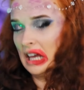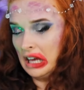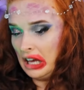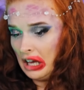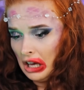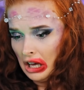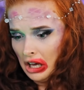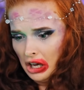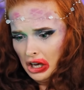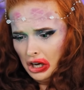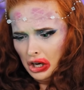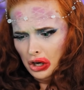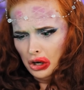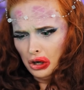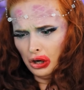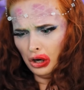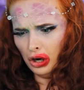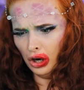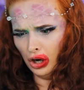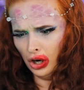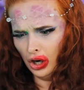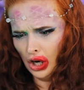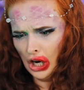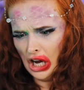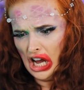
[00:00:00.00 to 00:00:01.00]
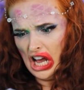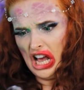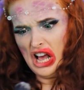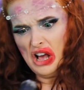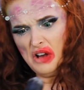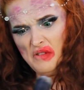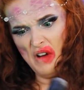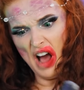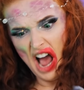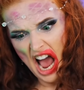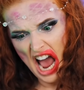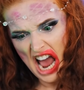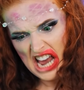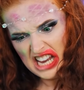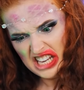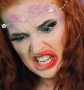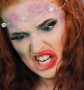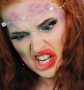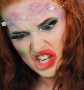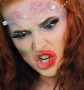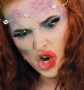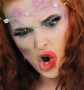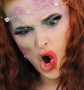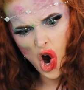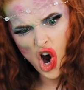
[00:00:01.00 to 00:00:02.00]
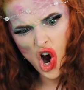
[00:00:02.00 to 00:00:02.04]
First her, now my lips?